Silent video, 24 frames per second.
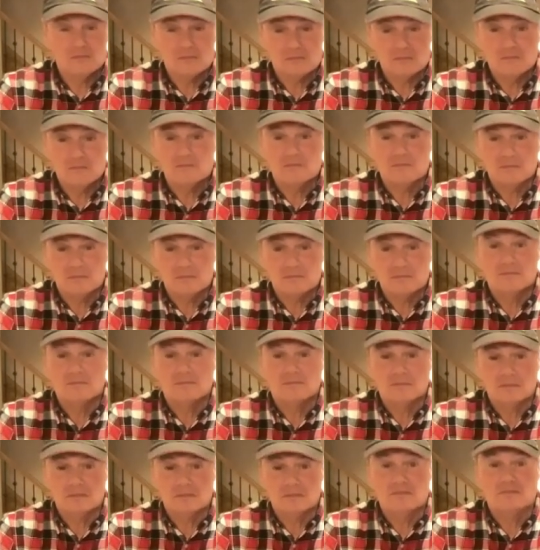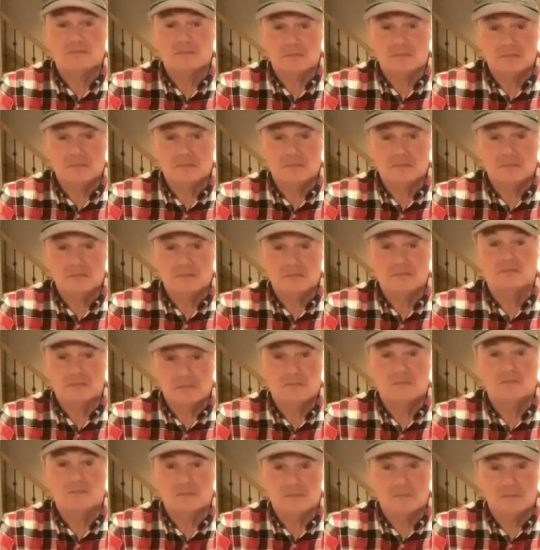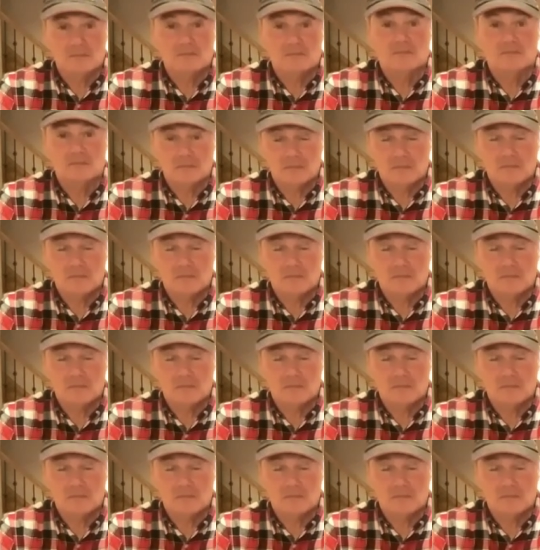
No one has ever said, I don't have time.